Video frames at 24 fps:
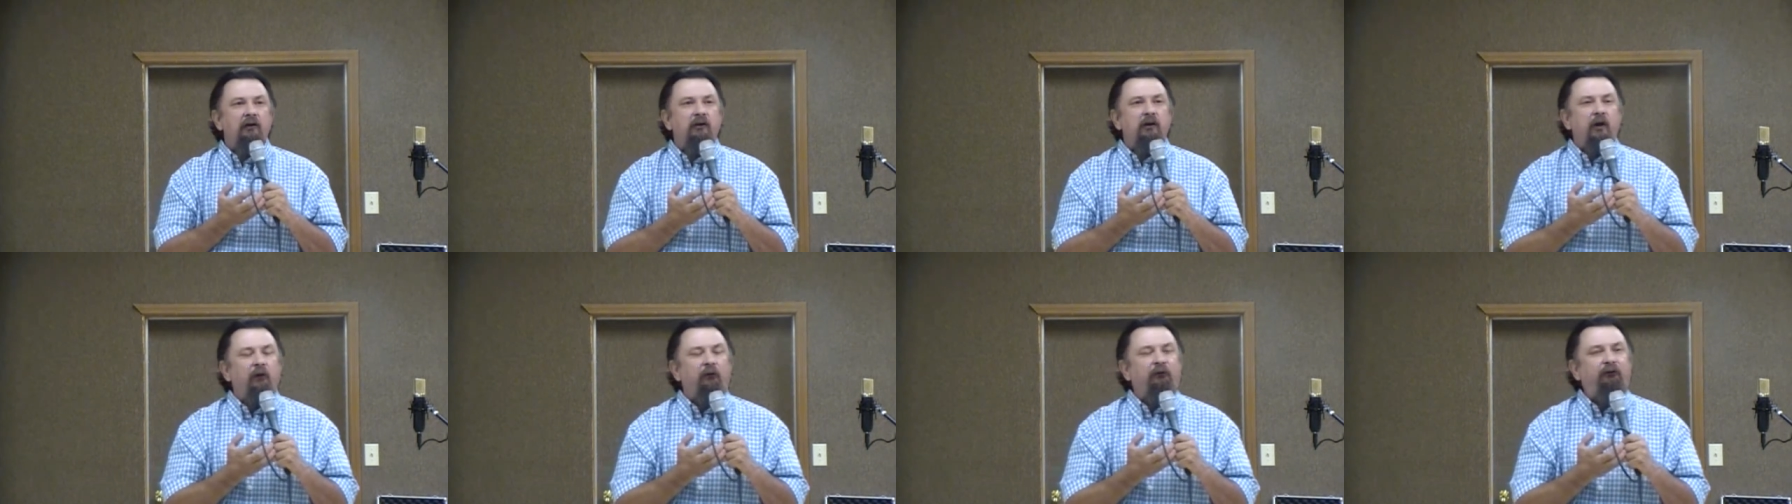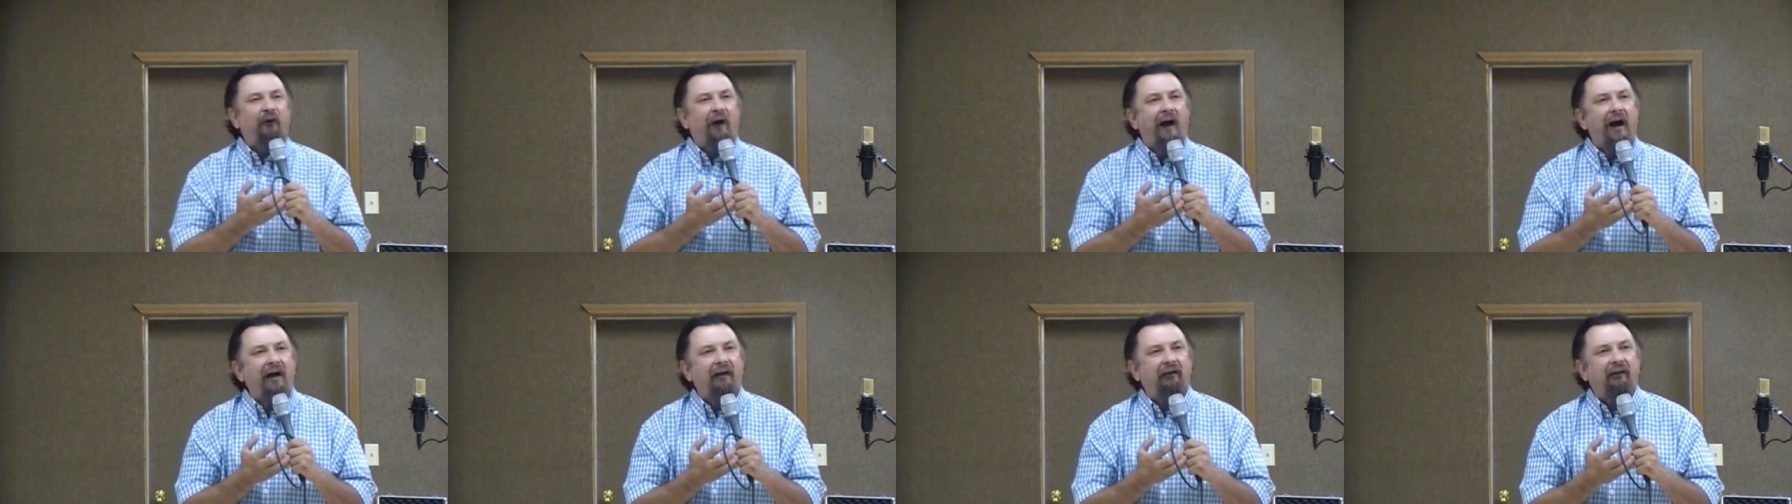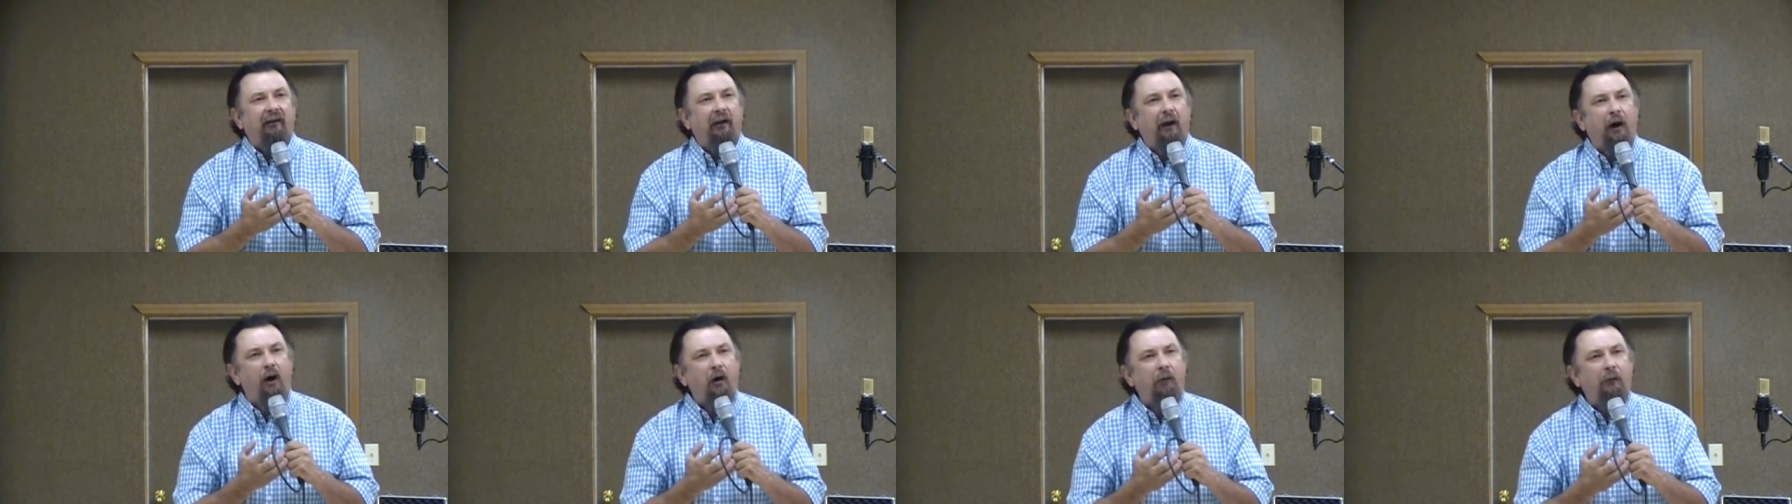you find
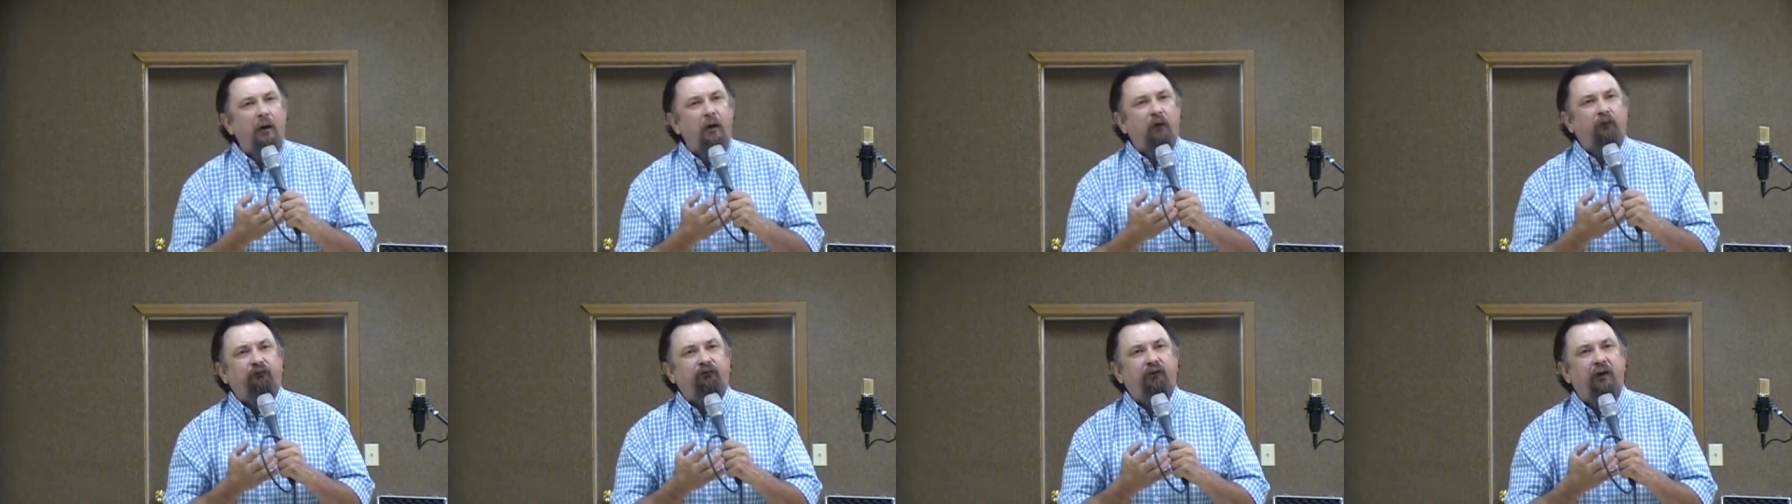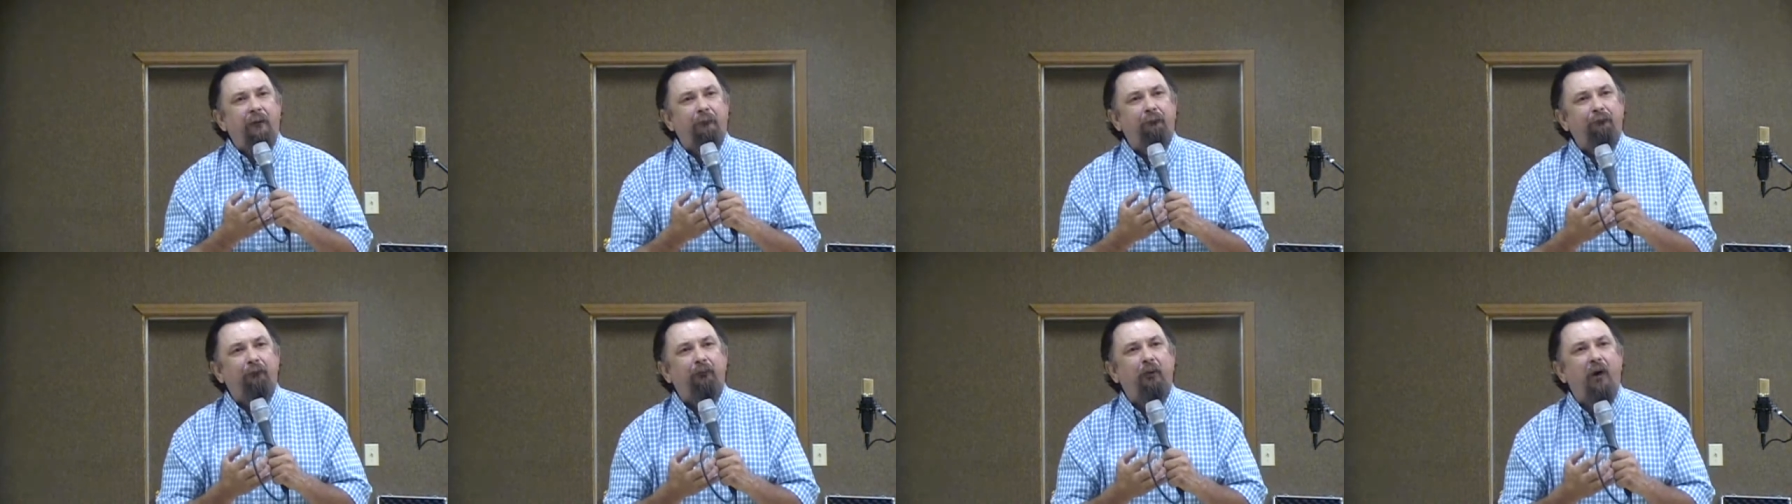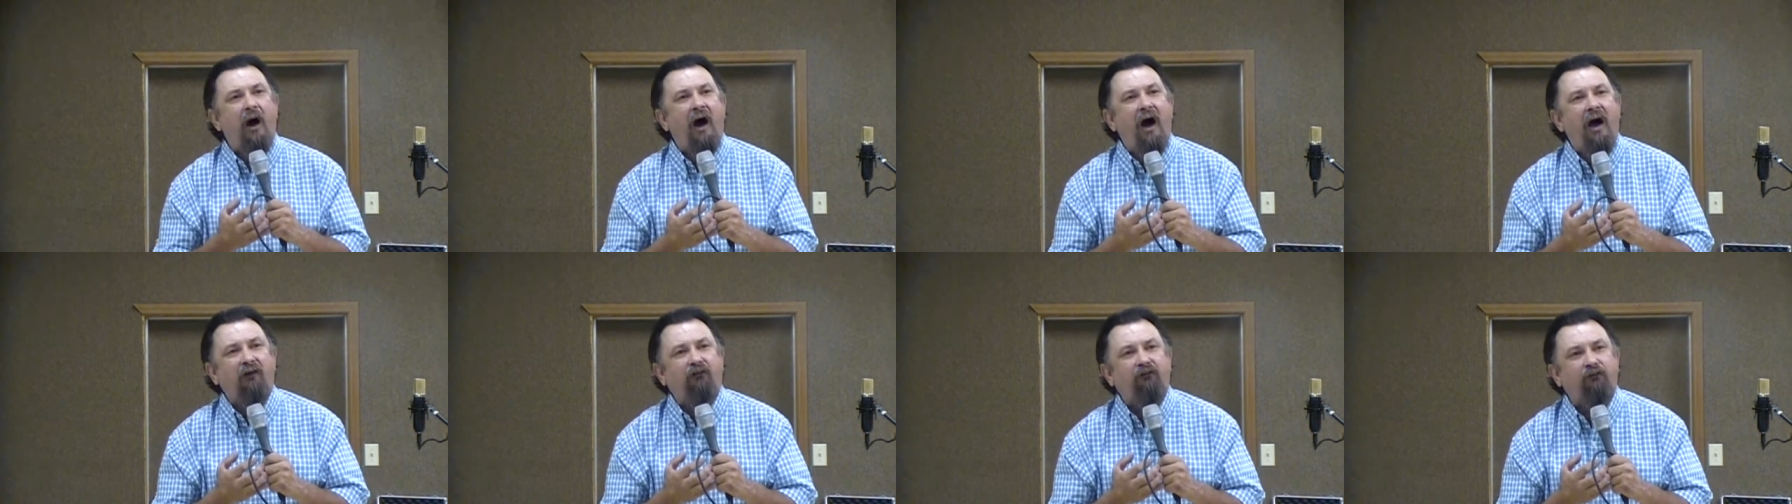it almost
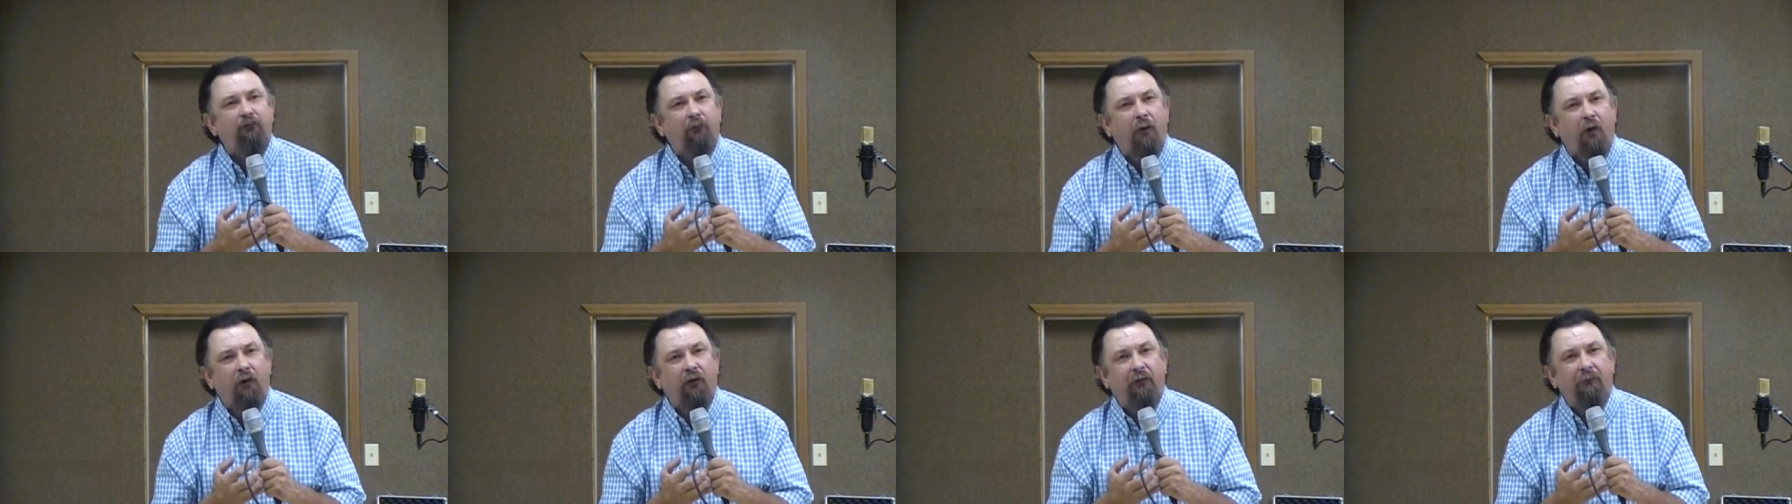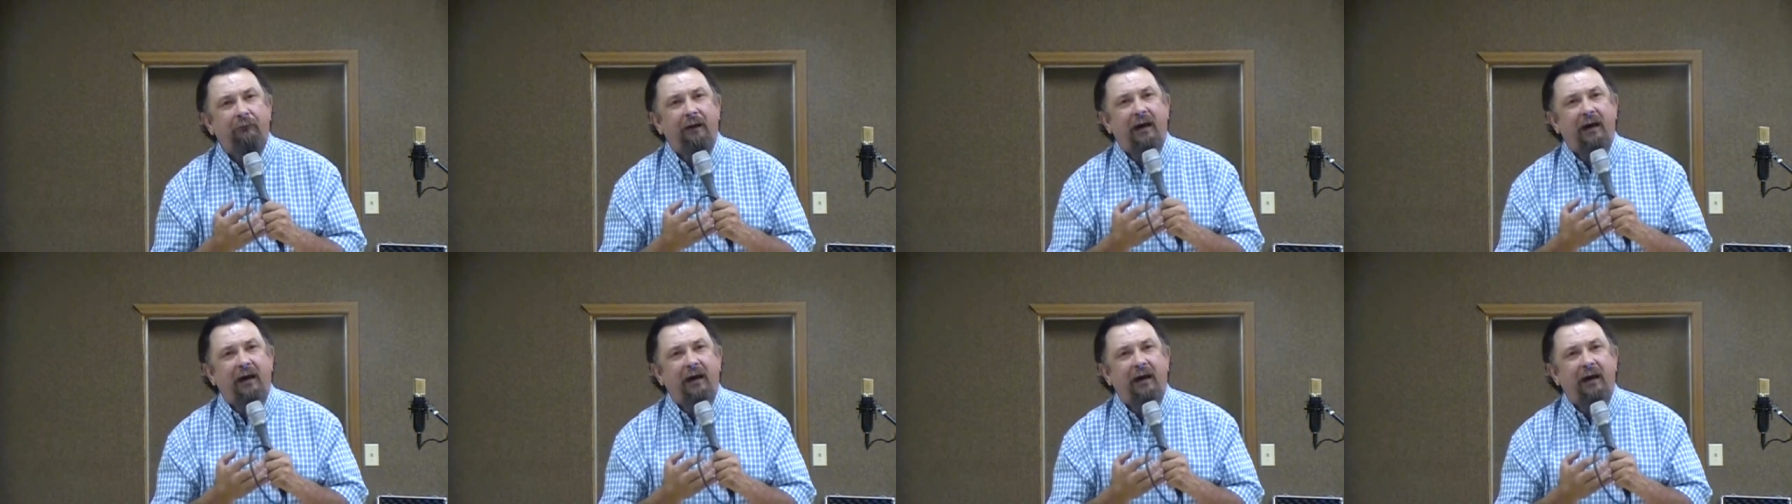impossible